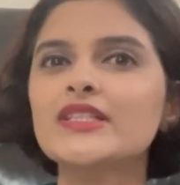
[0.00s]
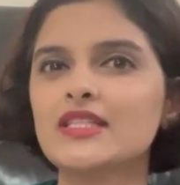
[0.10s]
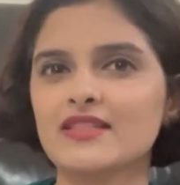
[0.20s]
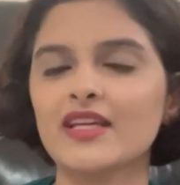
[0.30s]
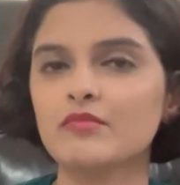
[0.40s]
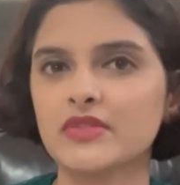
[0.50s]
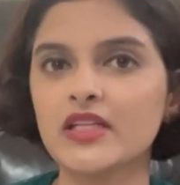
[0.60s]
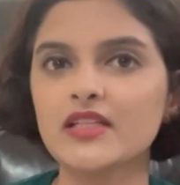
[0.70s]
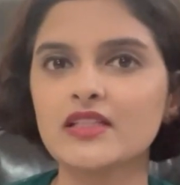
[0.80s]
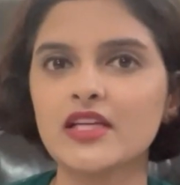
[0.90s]
the same
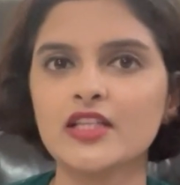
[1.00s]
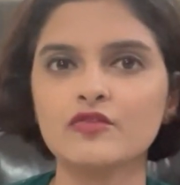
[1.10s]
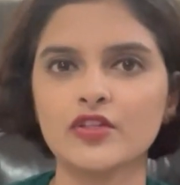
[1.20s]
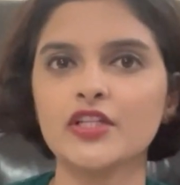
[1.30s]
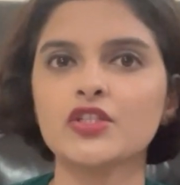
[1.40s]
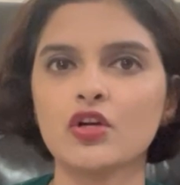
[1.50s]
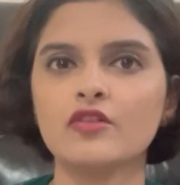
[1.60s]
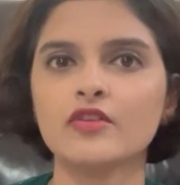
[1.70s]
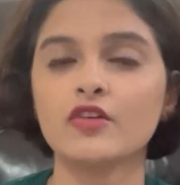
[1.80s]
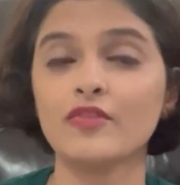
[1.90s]
thing in front
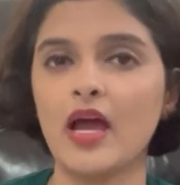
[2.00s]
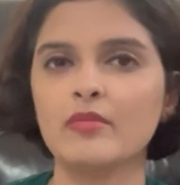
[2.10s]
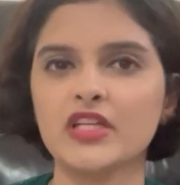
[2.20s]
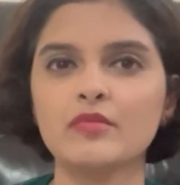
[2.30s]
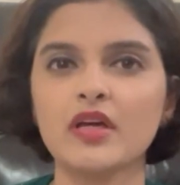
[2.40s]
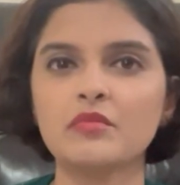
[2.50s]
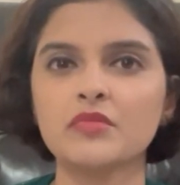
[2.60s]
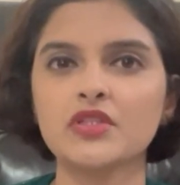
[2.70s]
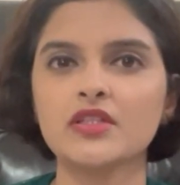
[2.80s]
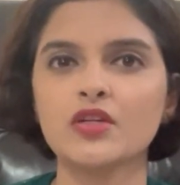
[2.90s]
of a family
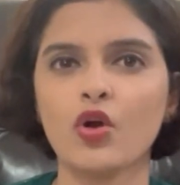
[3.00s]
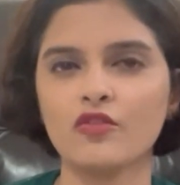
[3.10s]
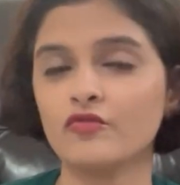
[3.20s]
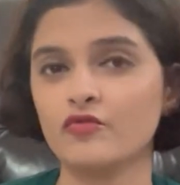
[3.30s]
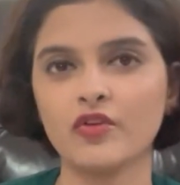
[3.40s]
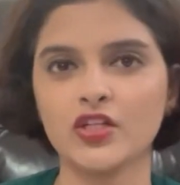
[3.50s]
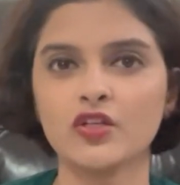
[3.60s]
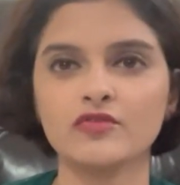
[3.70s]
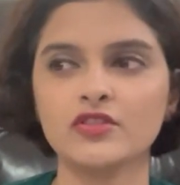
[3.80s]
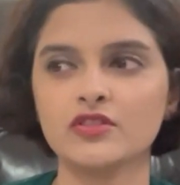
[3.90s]
member of one
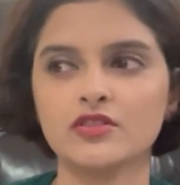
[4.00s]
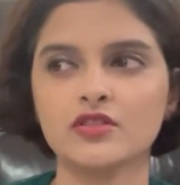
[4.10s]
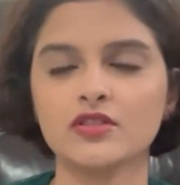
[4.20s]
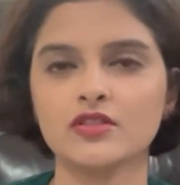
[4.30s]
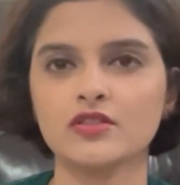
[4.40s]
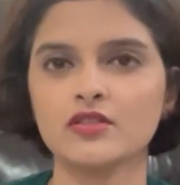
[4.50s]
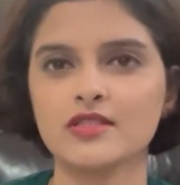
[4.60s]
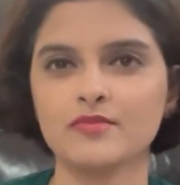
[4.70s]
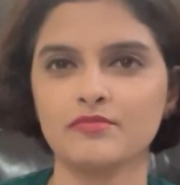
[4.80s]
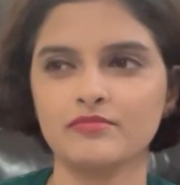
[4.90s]
of the
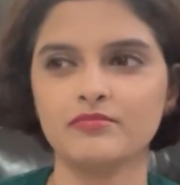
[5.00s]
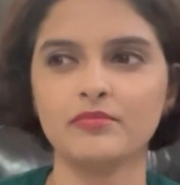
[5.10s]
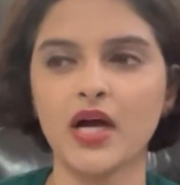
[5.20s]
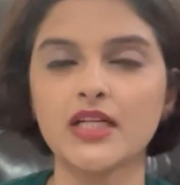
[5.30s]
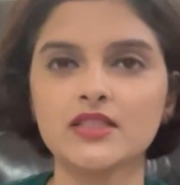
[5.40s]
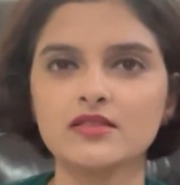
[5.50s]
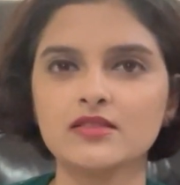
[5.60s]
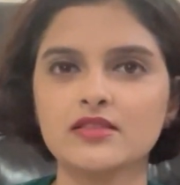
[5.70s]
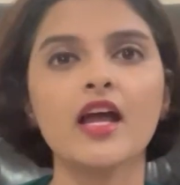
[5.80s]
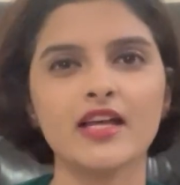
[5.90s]

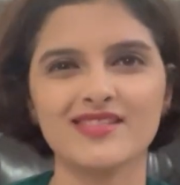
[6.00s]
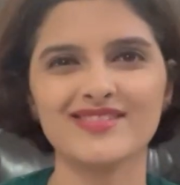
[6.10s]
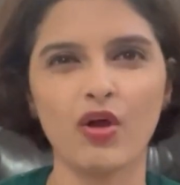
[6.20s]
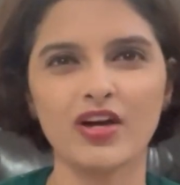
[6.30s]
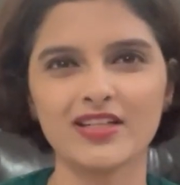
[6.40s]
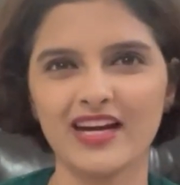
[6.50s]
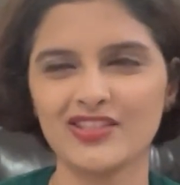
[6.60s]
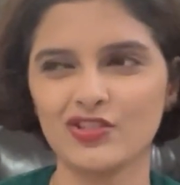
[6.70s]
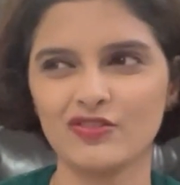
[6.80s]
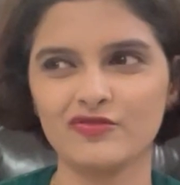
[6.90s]
partners is not
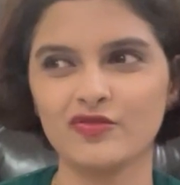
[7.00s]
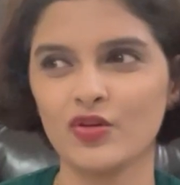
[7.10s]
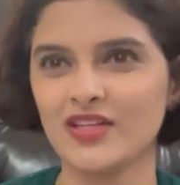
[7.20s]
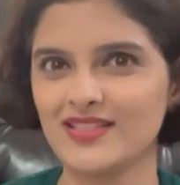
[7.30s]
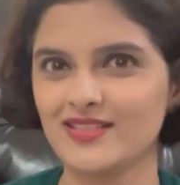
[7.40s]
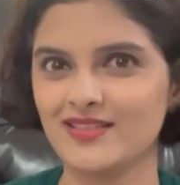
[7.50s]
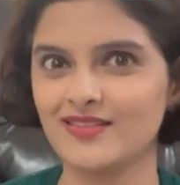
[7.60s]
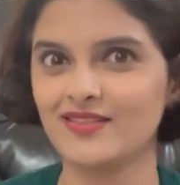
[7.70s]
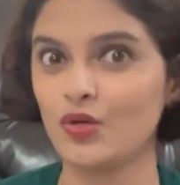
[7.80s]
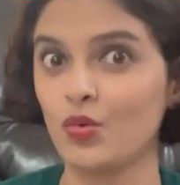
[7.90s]
kind of
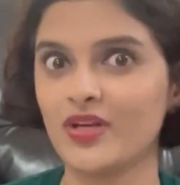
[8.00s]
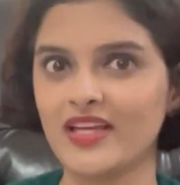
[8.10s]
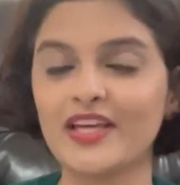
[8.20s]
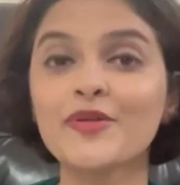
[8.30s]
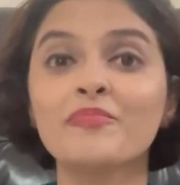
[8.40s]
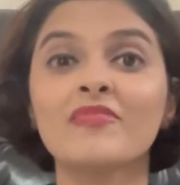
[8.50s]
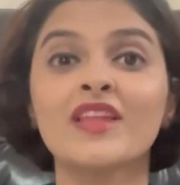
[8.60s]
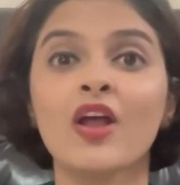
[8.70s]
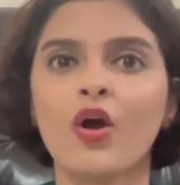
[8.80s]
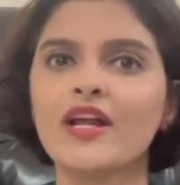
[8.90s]
considered okay.
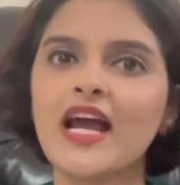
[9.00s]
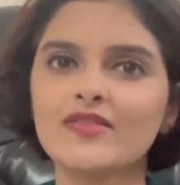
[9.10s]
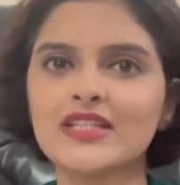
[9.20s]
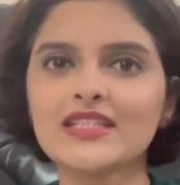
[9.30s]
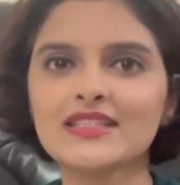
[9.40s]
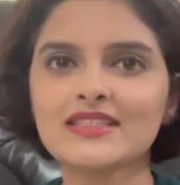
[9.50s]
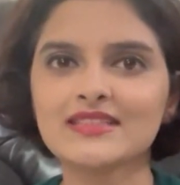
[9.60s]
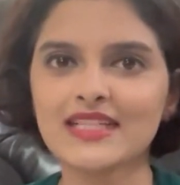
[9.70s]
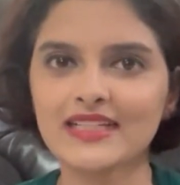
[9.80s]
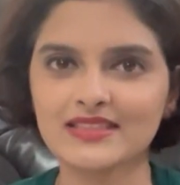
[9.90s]
Or having
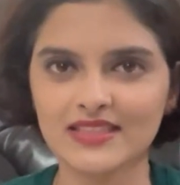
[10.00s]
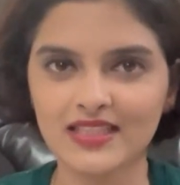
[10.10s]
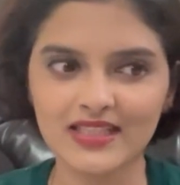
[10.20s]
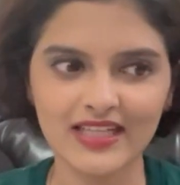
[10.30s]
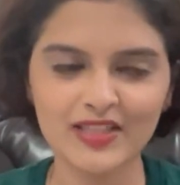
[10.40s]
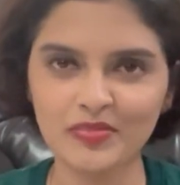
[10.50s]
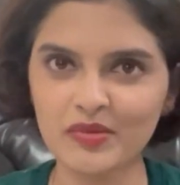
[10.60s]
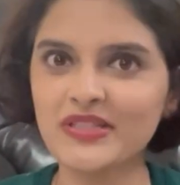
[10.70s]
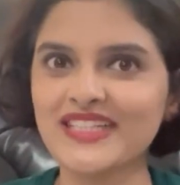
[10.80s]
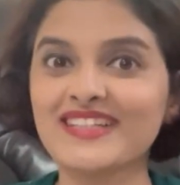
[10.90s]
sex in
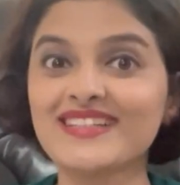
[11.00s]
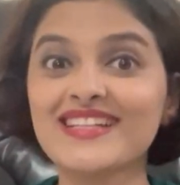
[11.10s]
public,